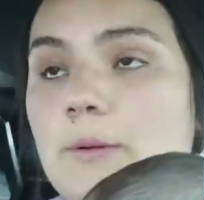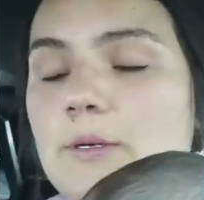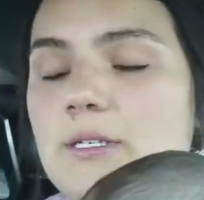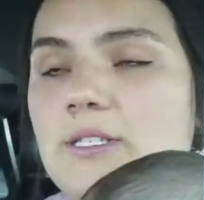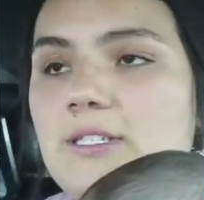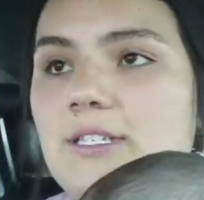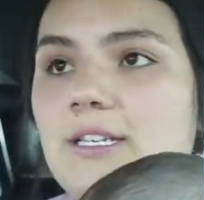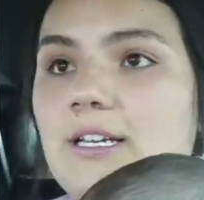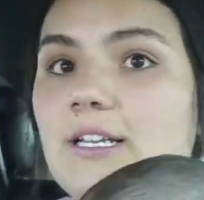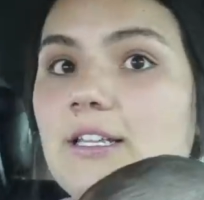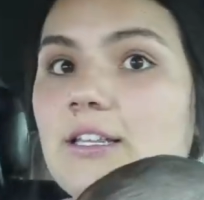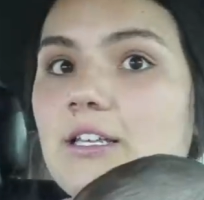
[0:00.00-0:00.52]
were
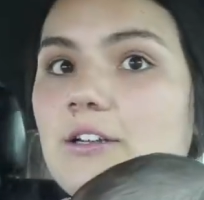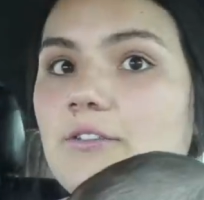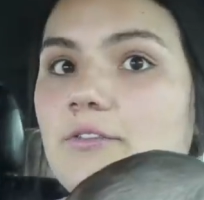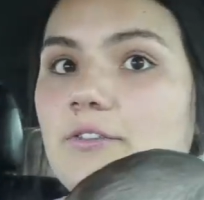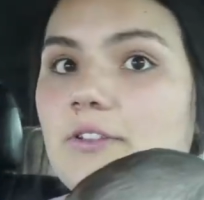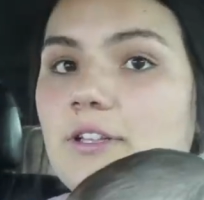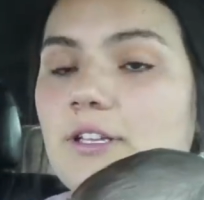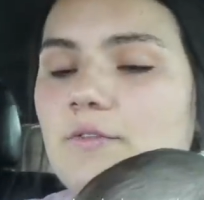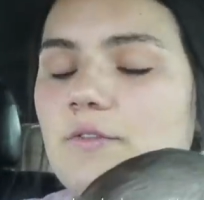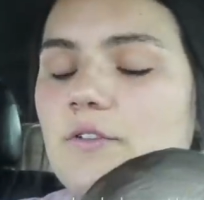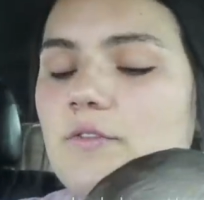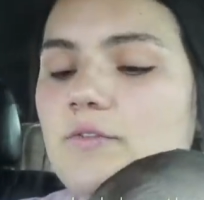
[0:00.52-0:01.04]
sitting there
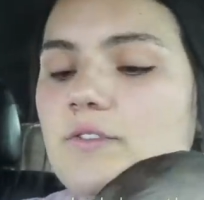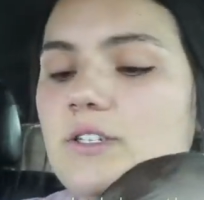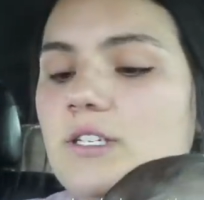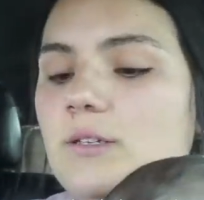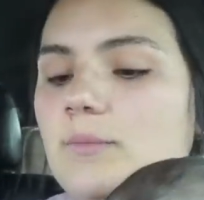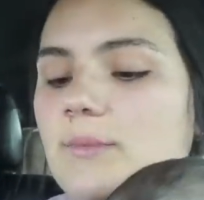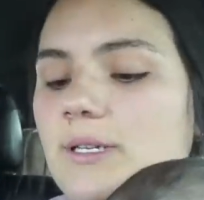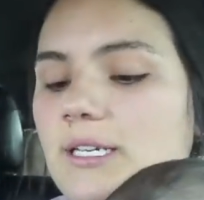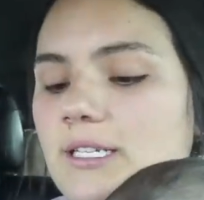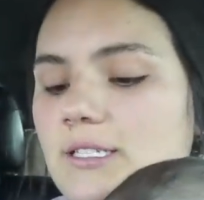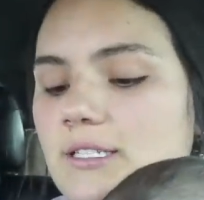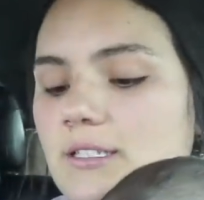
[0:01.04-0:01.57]
for like
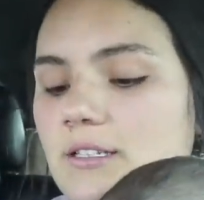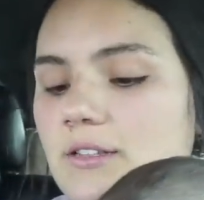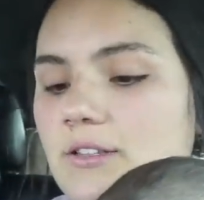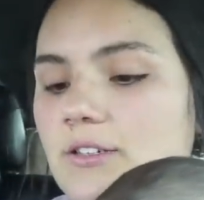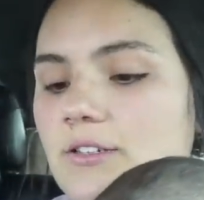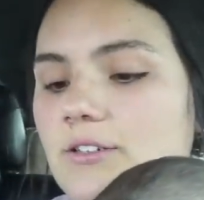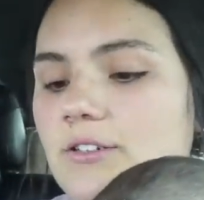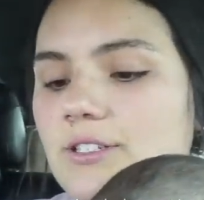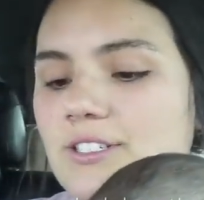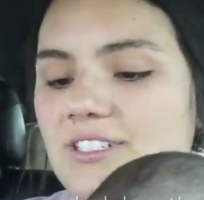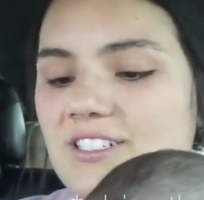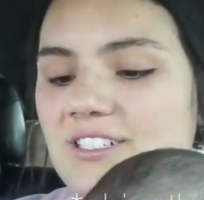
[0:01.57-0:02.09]
15 minutes and
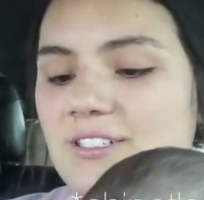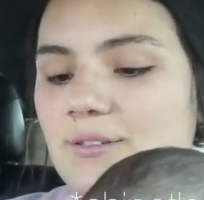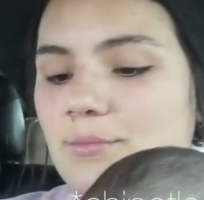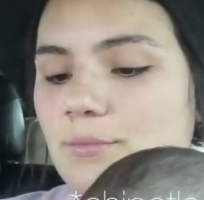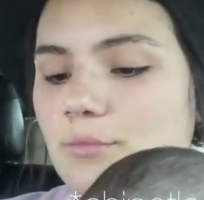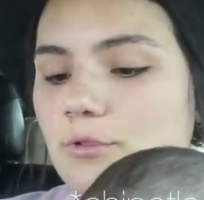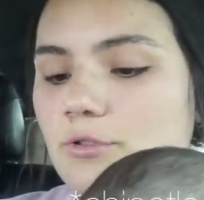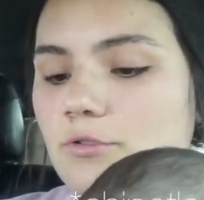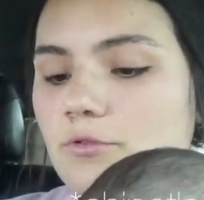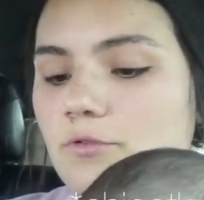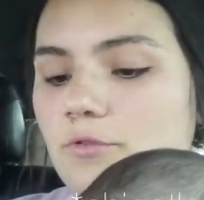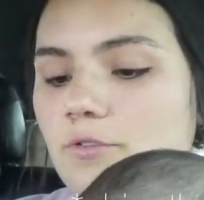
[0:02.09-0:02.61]
literally didn't
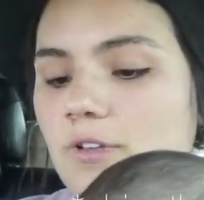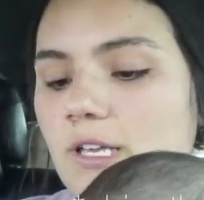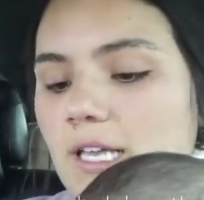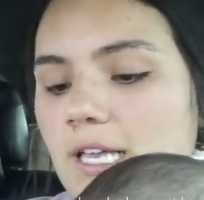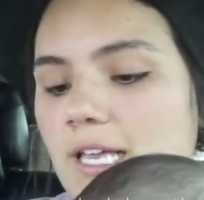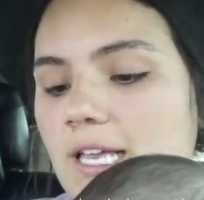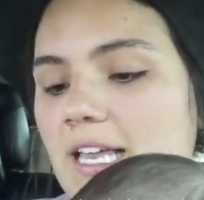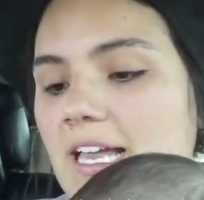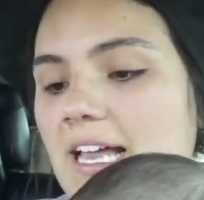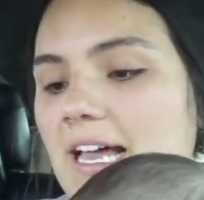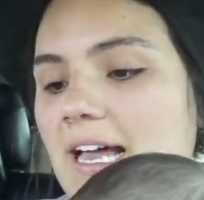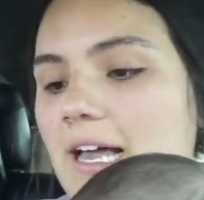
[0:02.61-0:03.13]
move
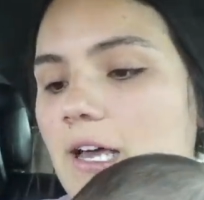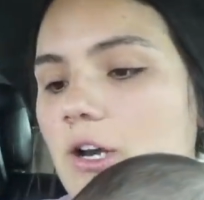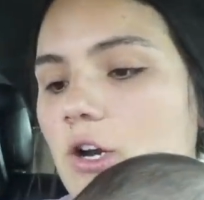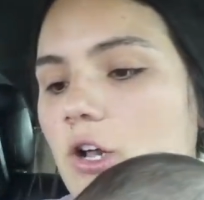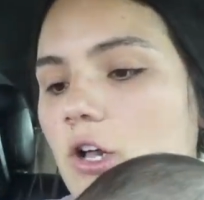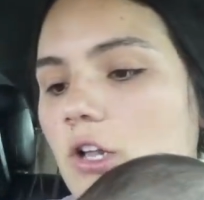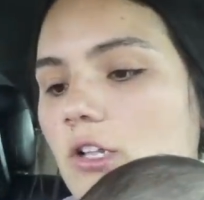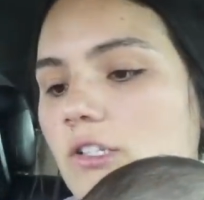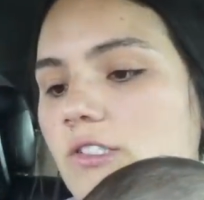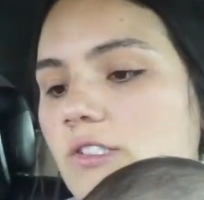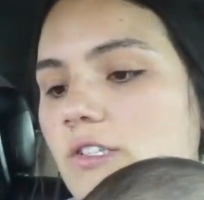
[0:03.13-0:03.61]
at all.